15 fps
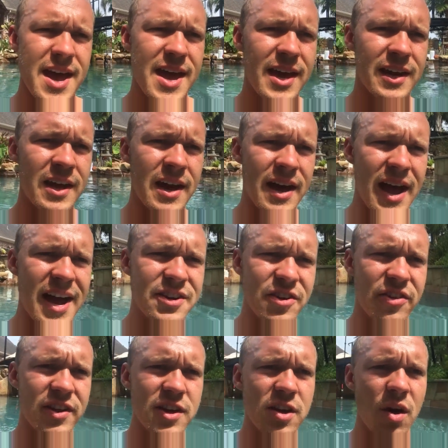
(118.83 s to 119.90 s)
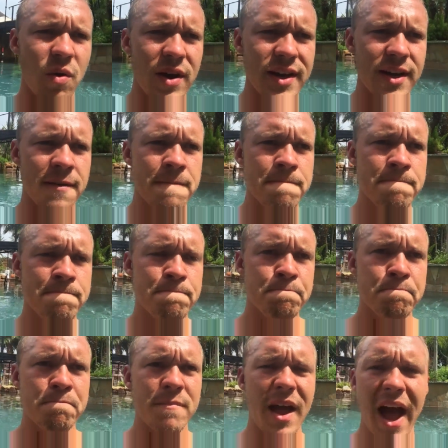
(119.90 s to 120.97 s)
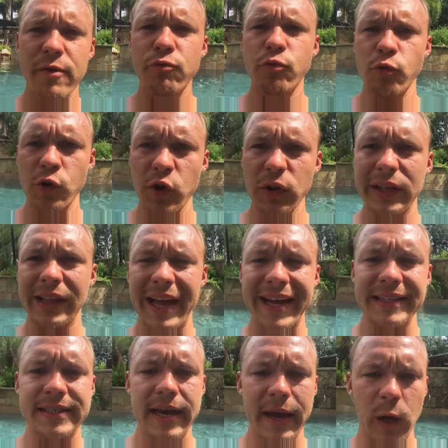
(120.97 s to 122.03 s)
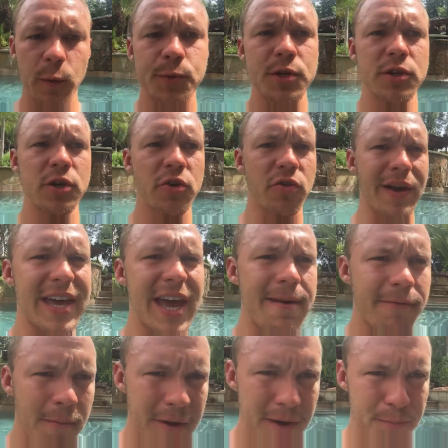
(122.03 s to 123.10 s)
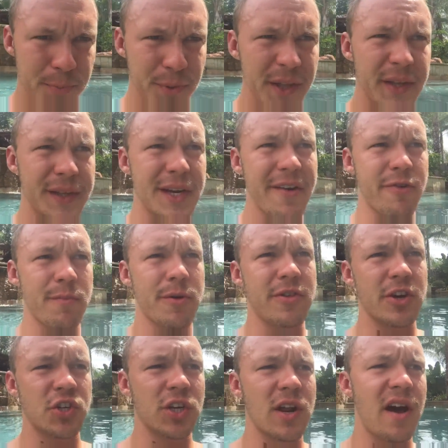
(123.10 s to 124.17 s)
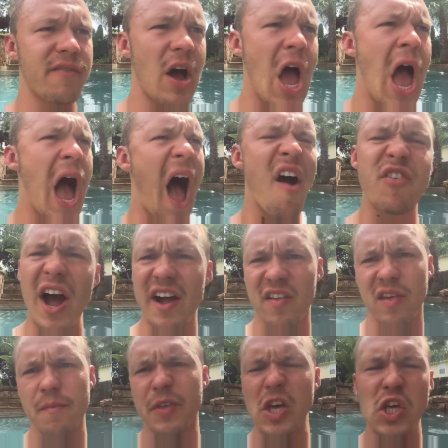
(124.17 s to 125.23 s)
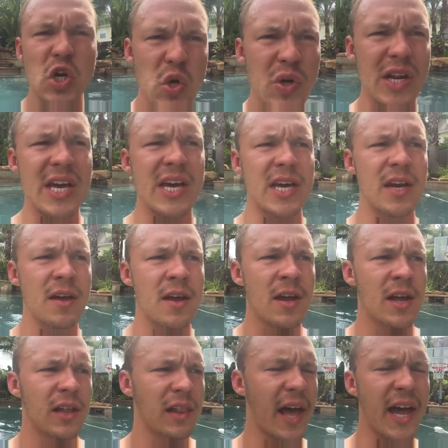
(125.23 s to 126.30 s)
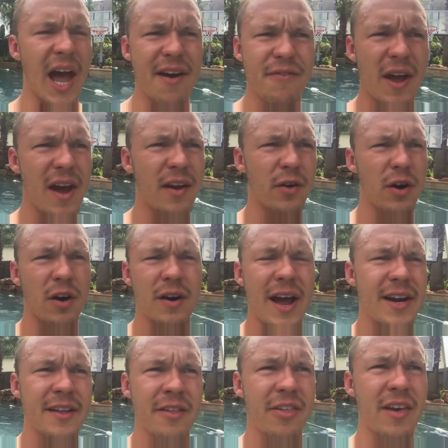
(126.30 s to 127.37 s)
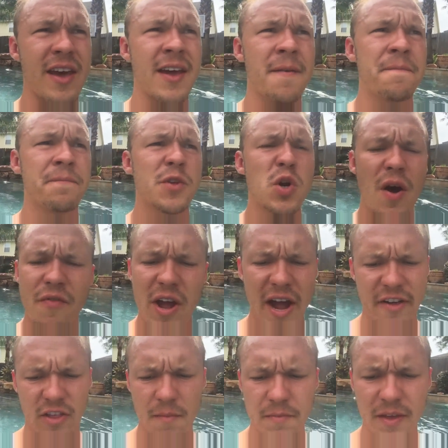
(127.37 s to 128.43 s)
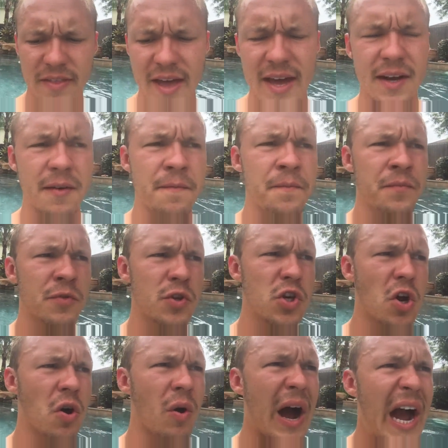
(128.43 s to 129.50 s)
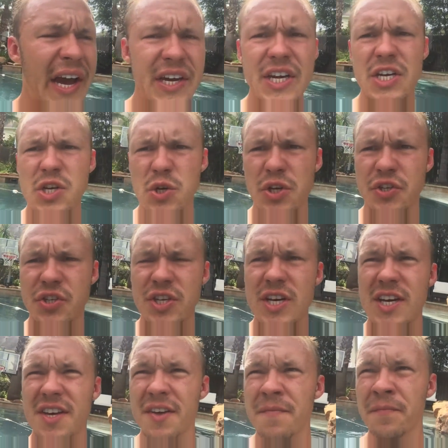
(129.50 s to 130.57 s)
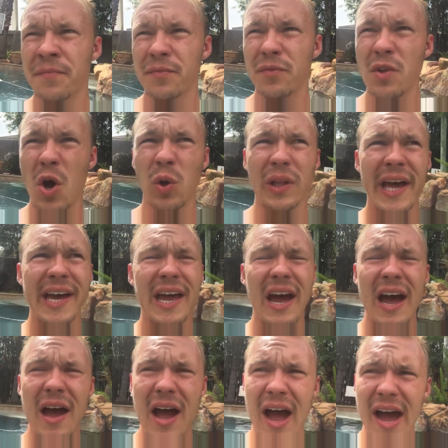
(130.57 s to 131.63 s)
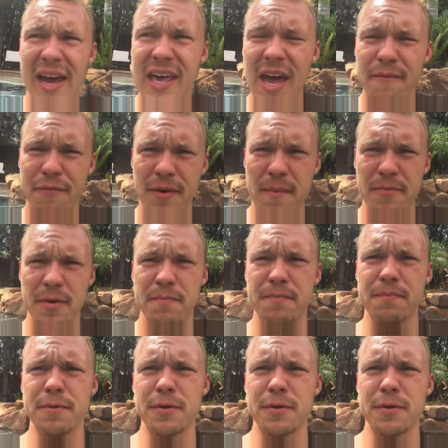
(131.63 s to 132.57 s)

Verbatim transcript: And uh, I just said, you know what? I'd really like to help you. You know, came from a completely different position of I've got something you need. Like I've got, or I didn't say, you know, I've got something that, you know, I need you to see. No, like I came from the,